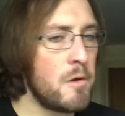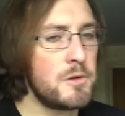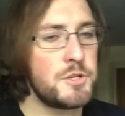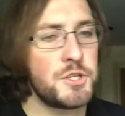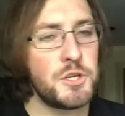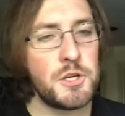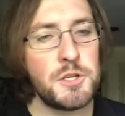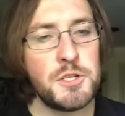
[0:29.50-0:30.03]

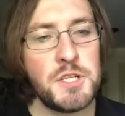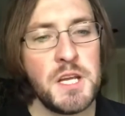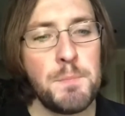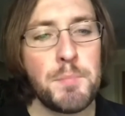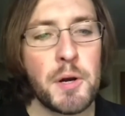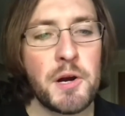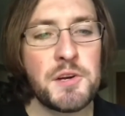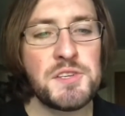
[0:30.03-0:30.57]
should
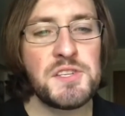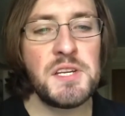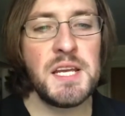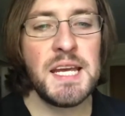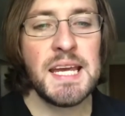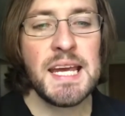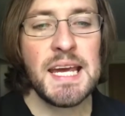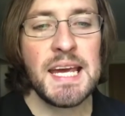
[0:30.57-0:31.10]

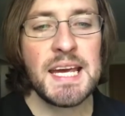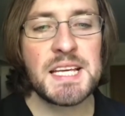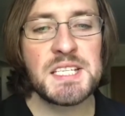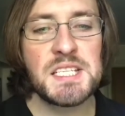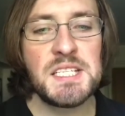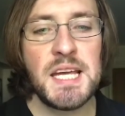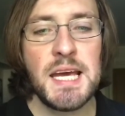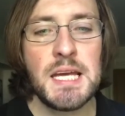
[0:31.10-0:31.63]
depersoning
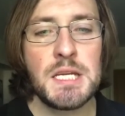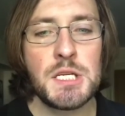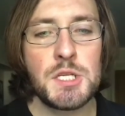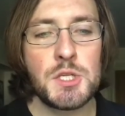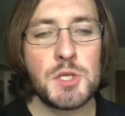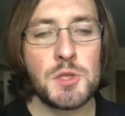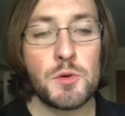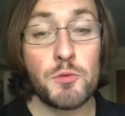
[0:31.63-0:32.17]
extend
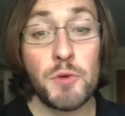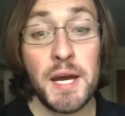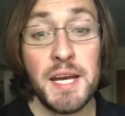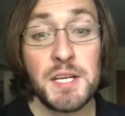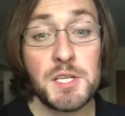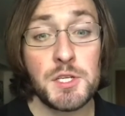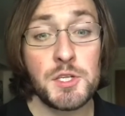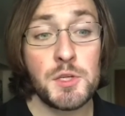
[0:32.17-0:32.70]
to the
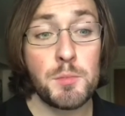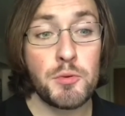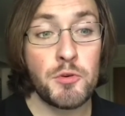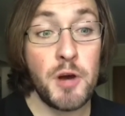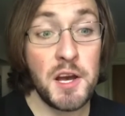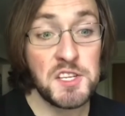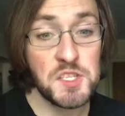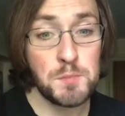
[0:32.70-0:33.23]
right to
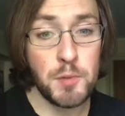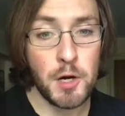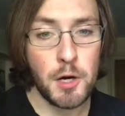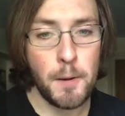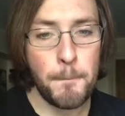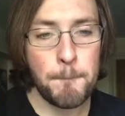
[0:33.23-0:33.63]
prosper?